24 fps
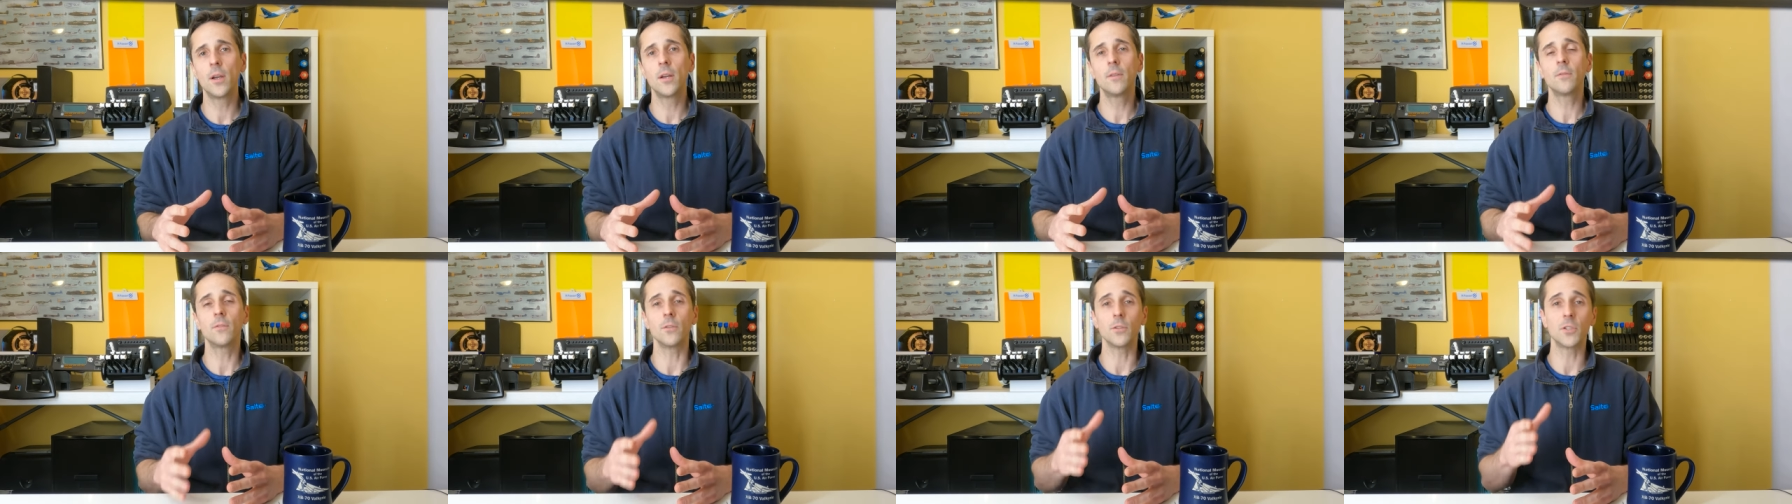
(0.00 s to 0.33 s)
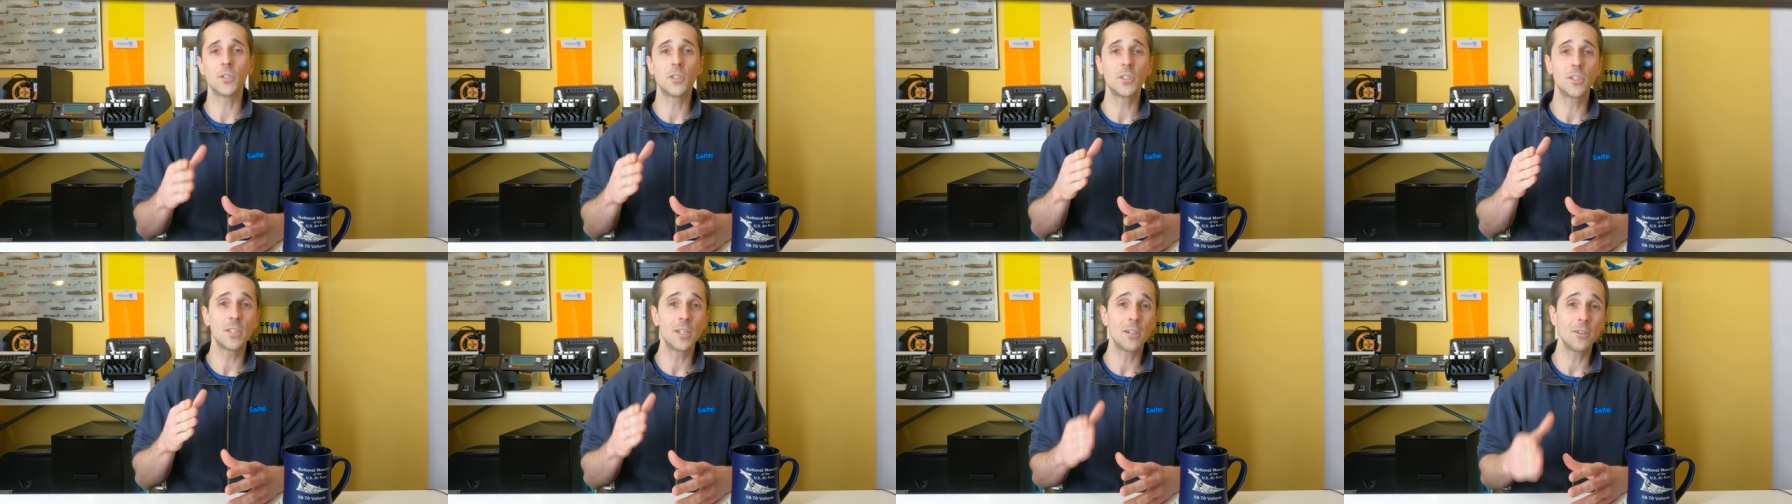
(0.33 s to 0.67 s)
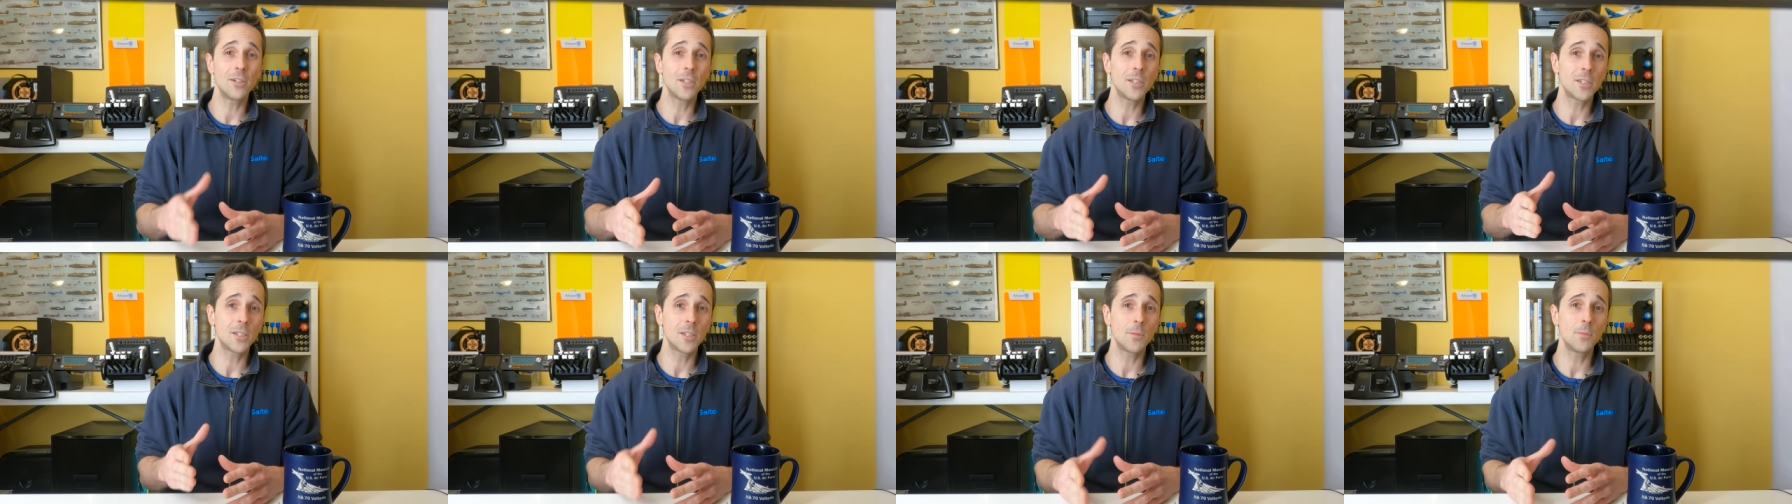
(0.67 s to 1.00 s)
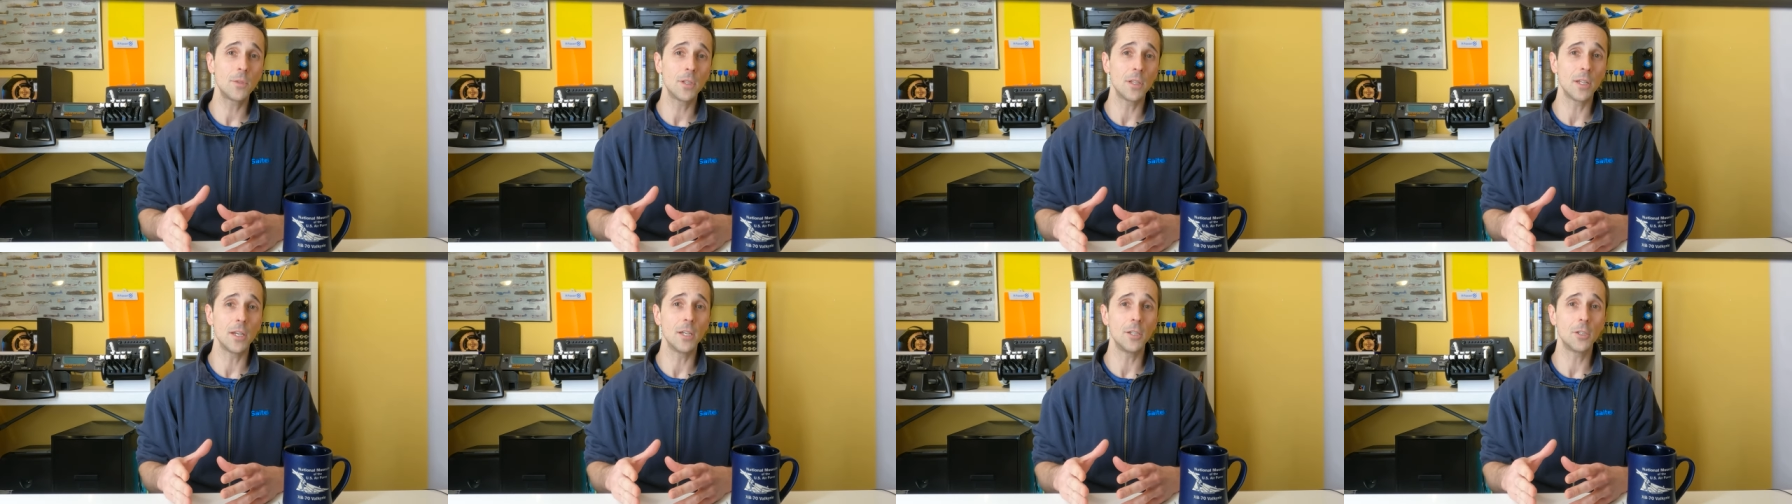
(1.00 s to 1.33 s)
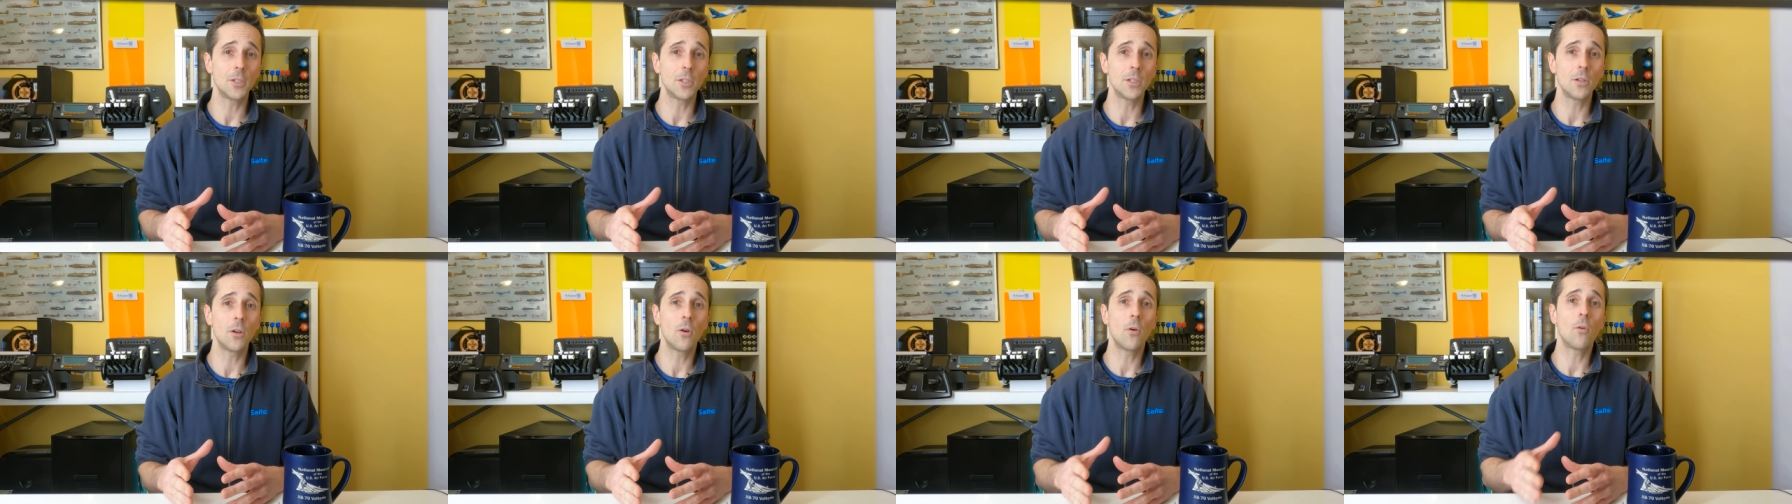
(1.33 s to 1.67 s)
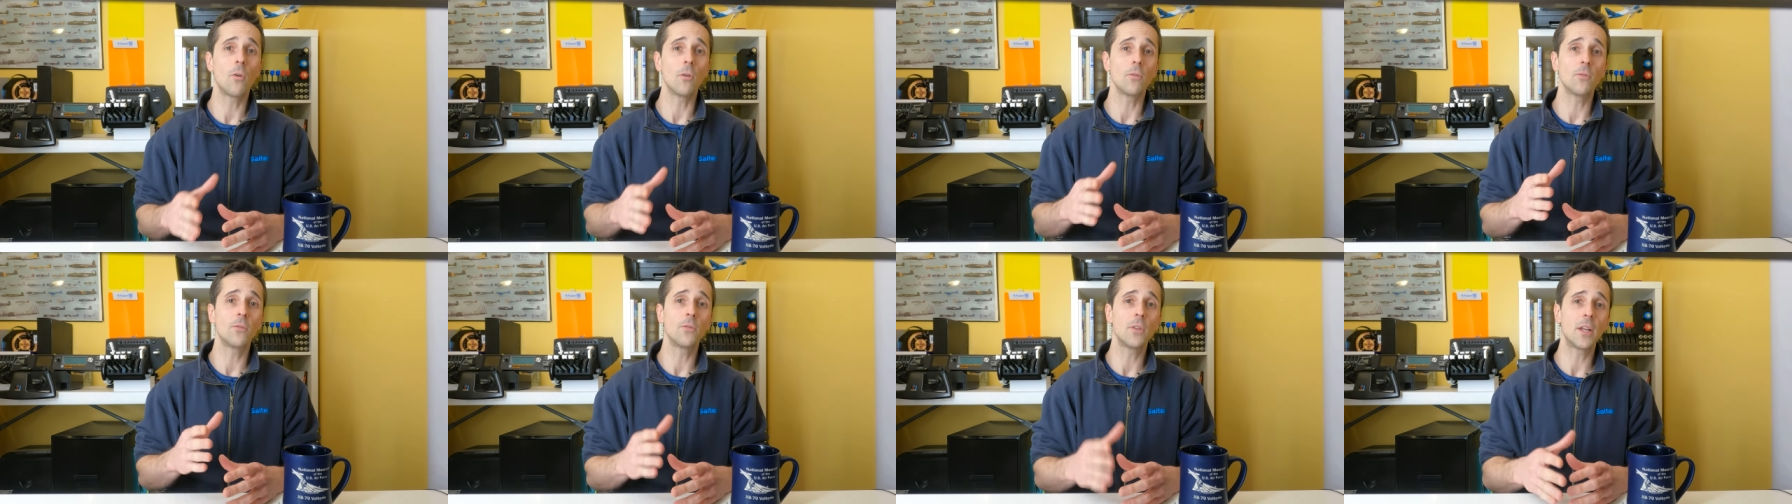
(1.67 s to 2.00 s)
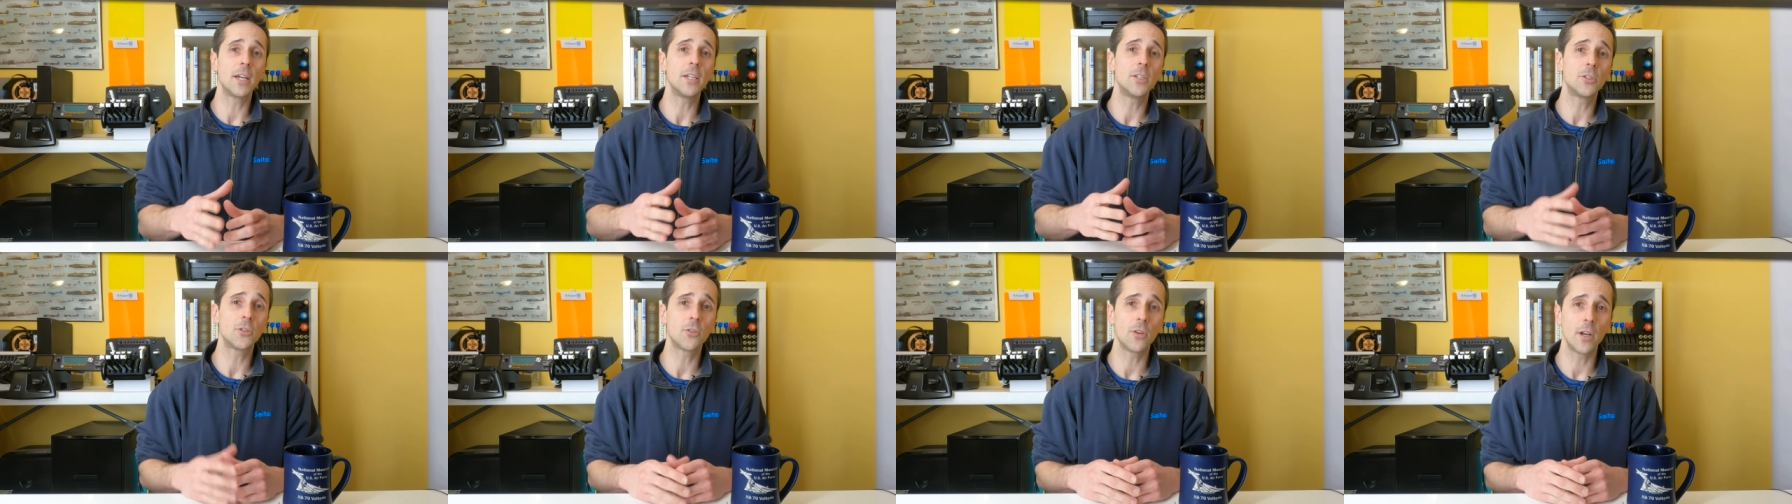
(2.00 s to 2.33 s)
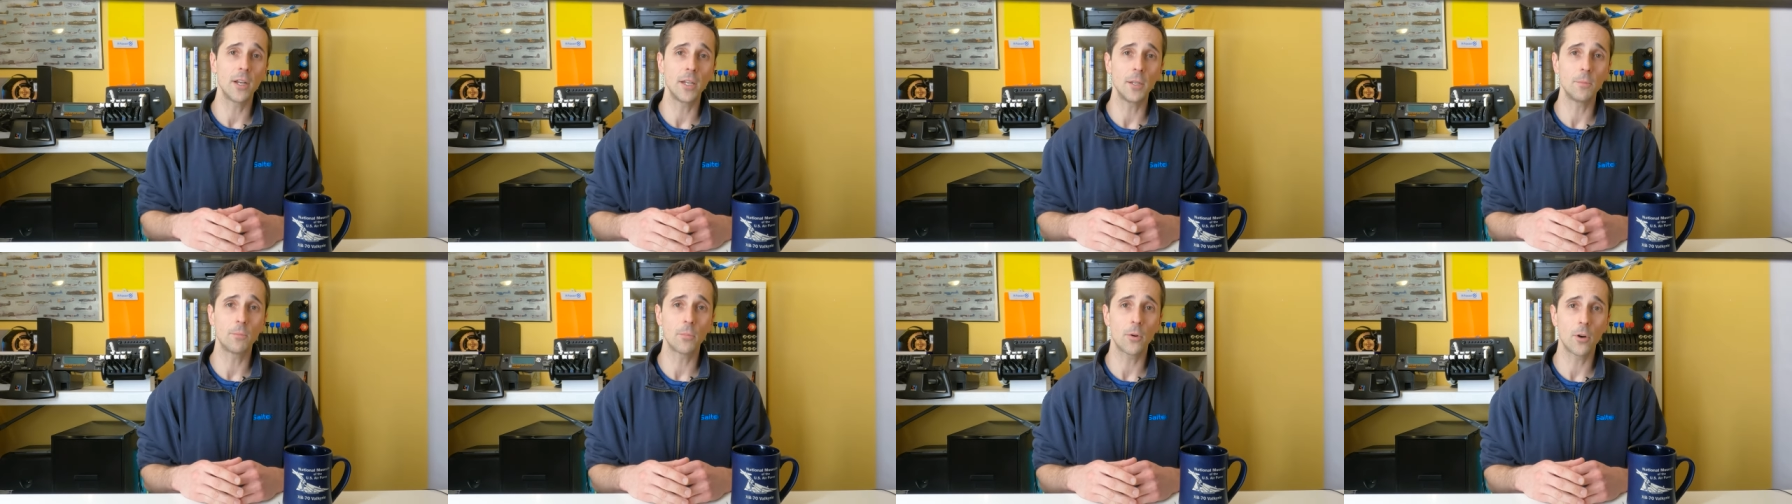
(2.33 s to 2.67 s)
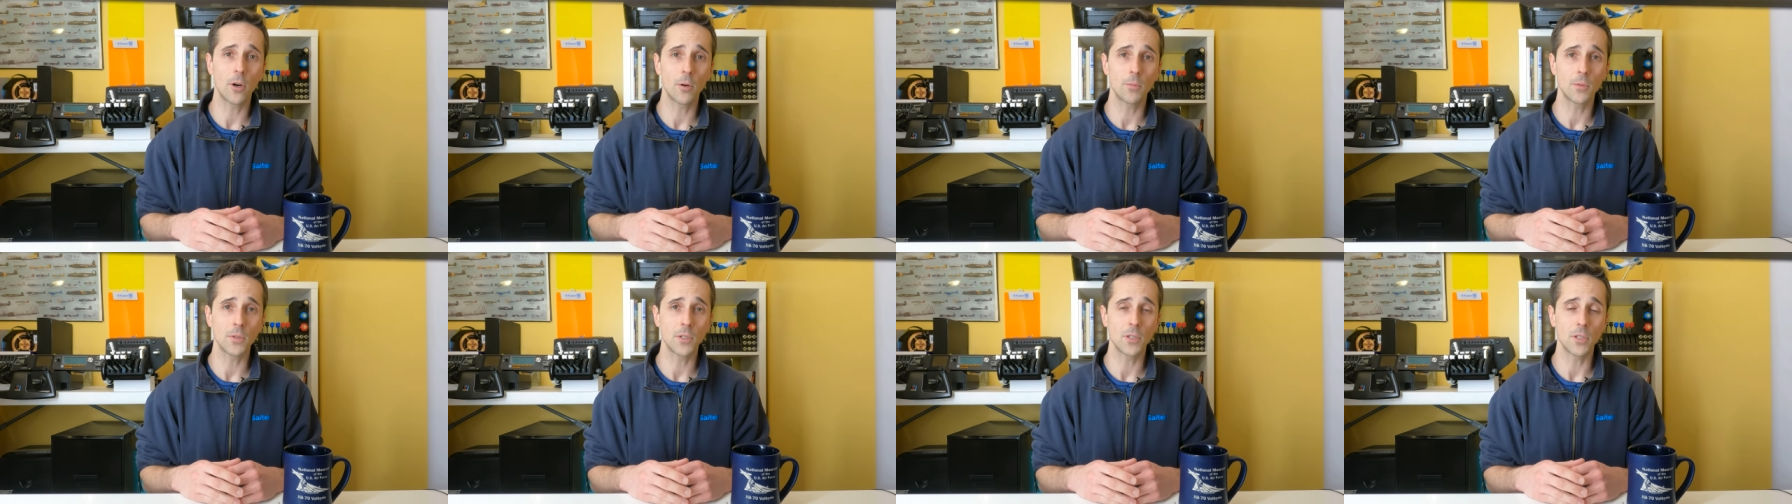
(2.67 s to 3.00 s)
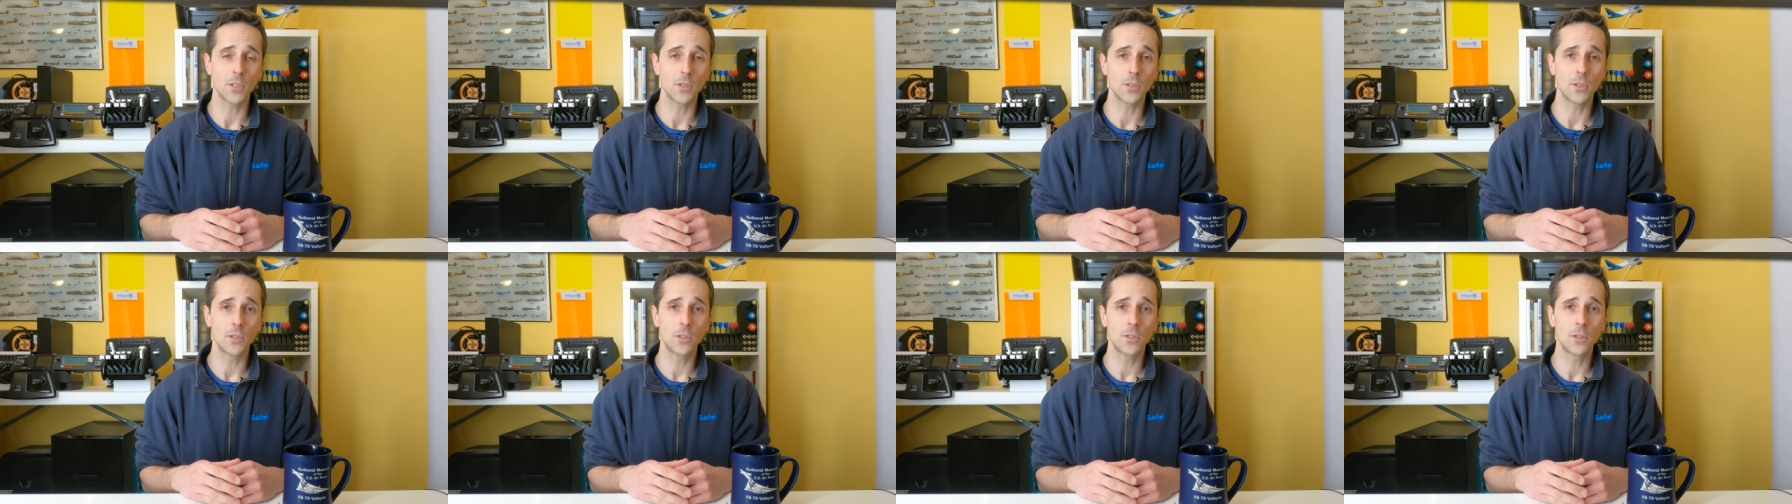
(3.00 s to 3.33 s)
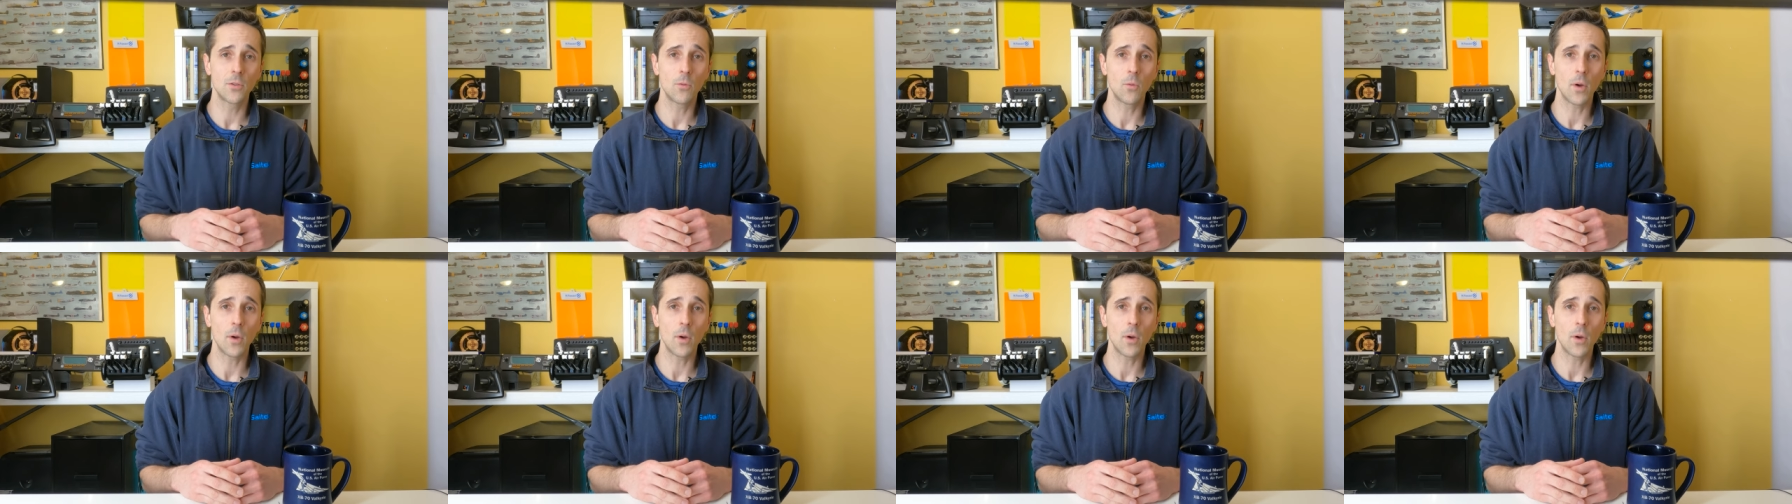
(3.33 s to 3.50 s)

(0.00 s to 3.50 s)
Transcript: for serious simulation or flight training purposes,